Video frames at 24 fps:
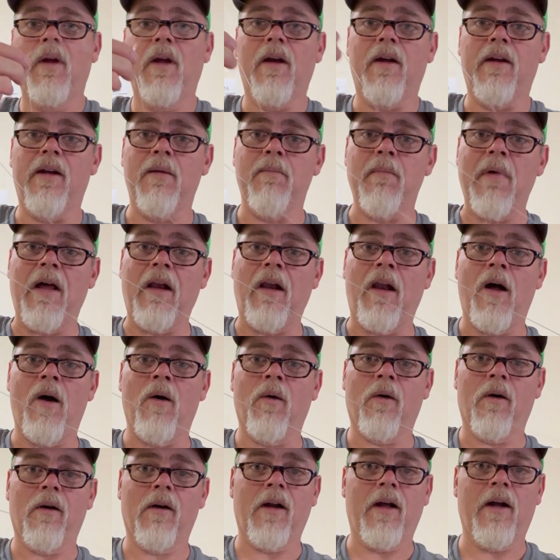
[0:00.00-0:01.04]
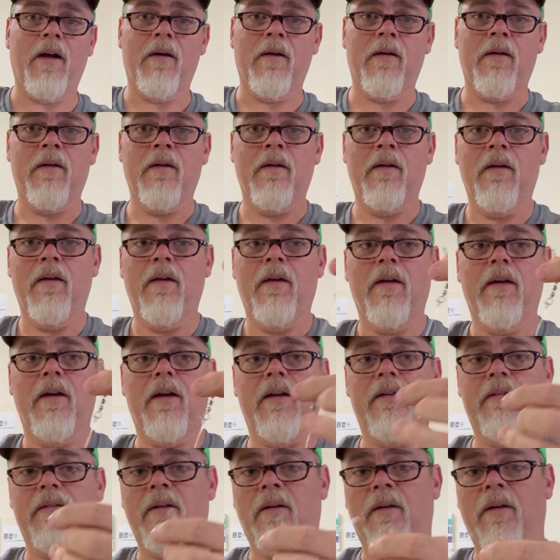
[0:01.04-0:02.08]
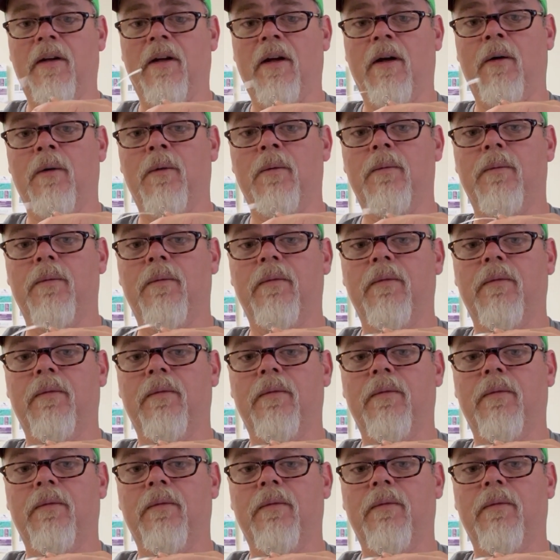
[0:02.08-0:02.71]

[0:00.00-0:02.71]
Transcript: and then my longer leader is going to go